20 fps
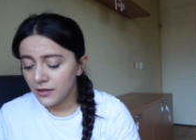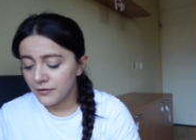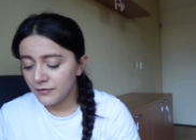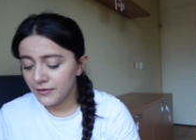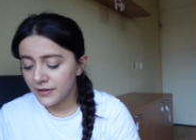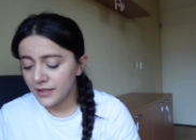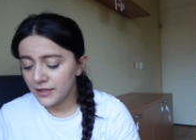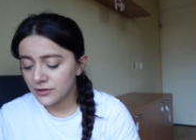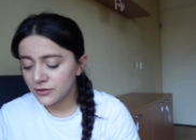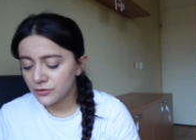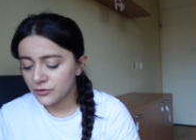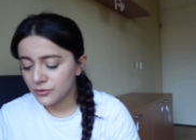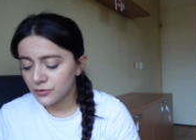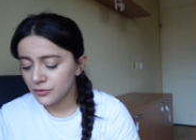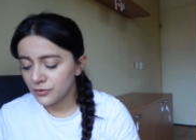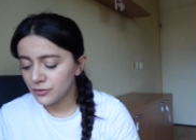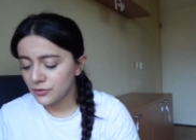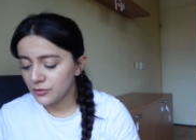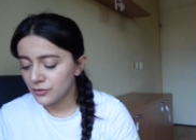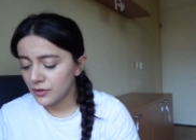Where
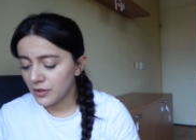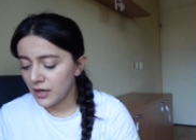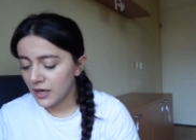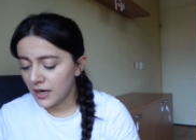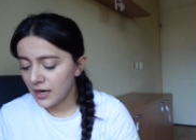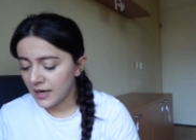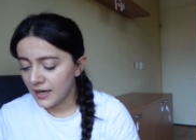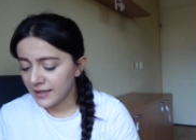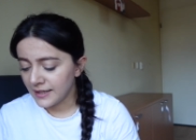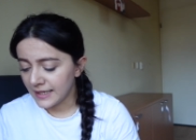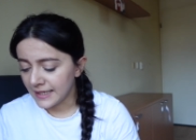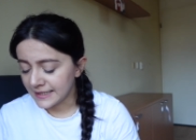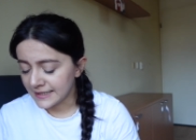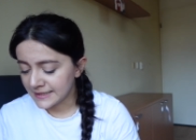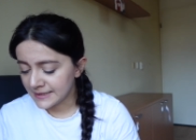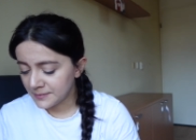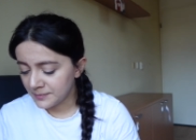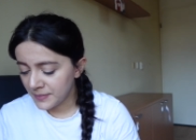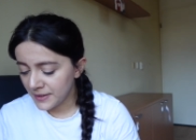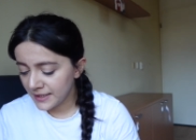do I
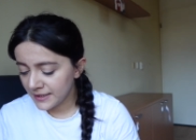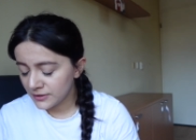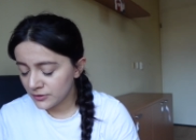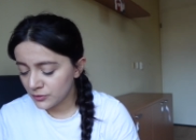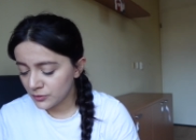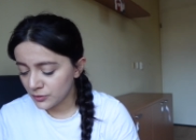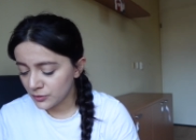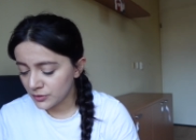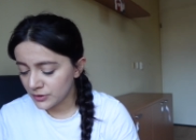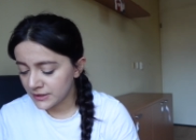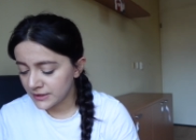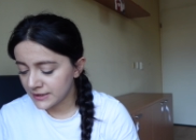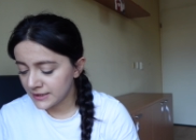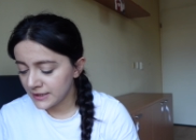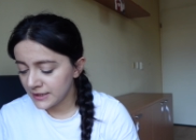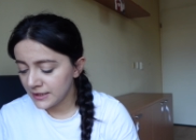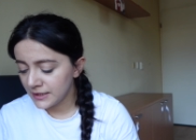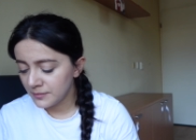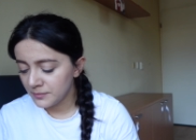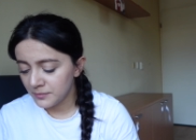expect to
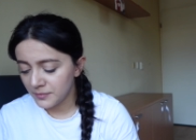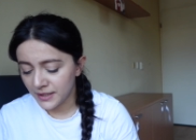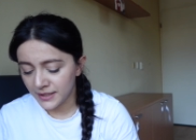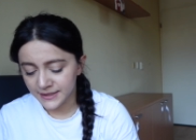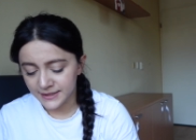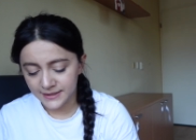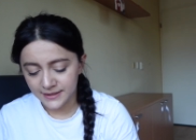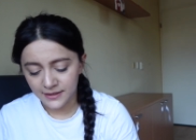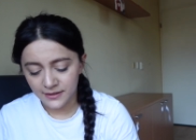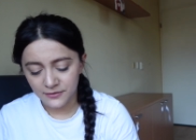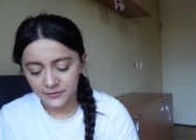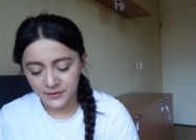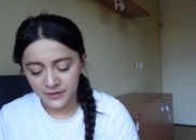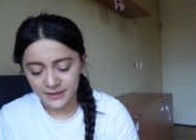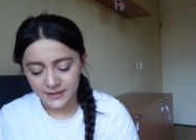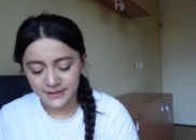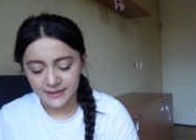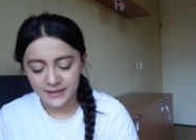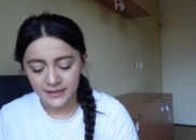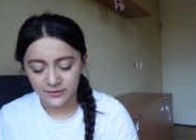see myself
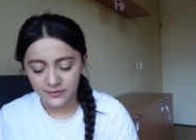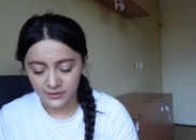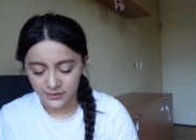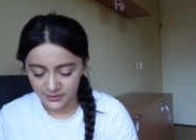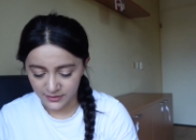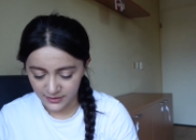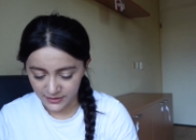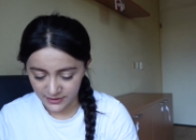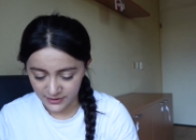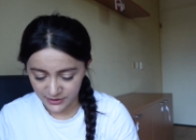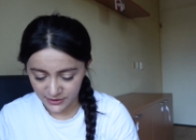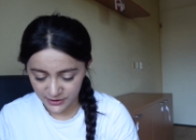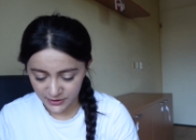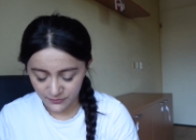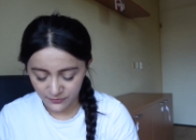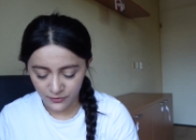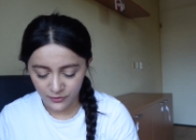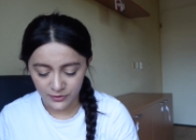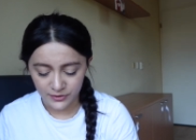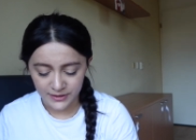in several years?
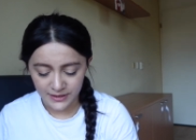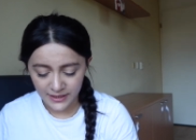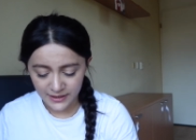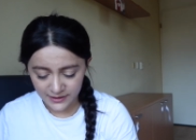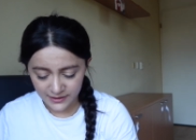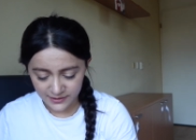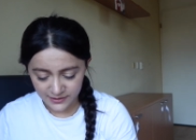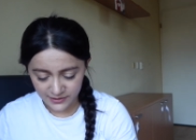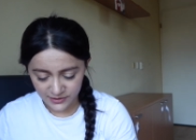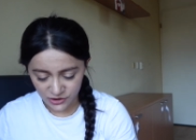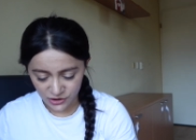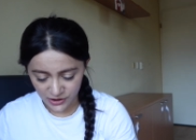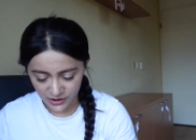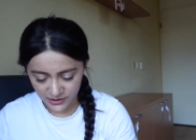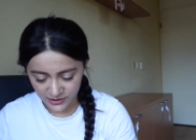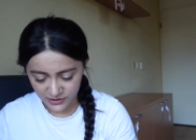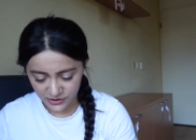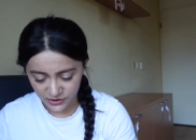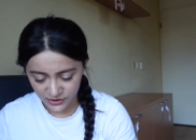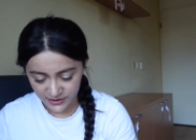For technical
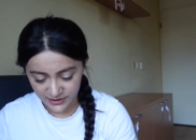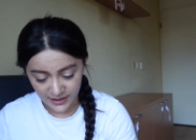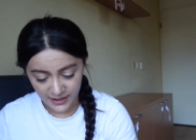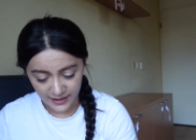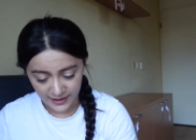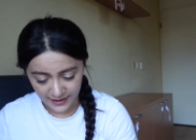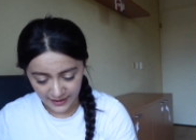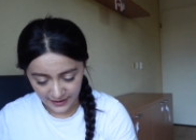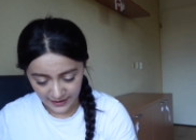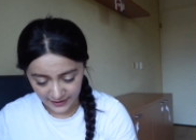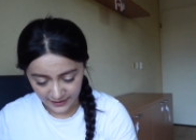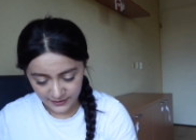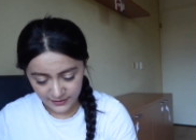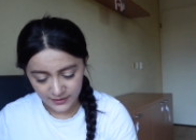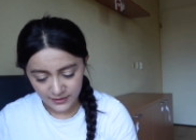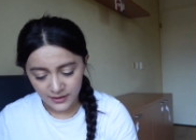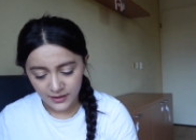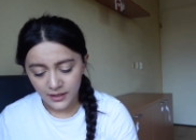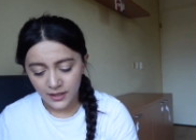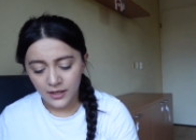challenges I had,
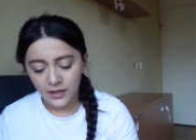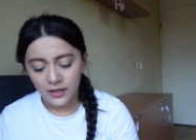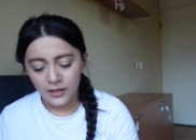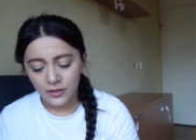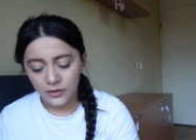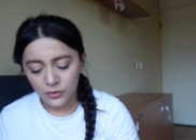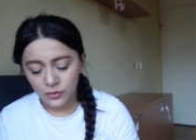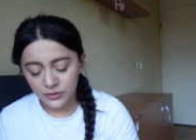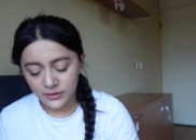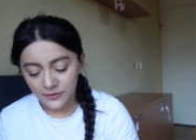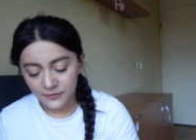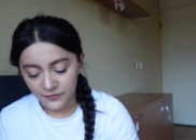code a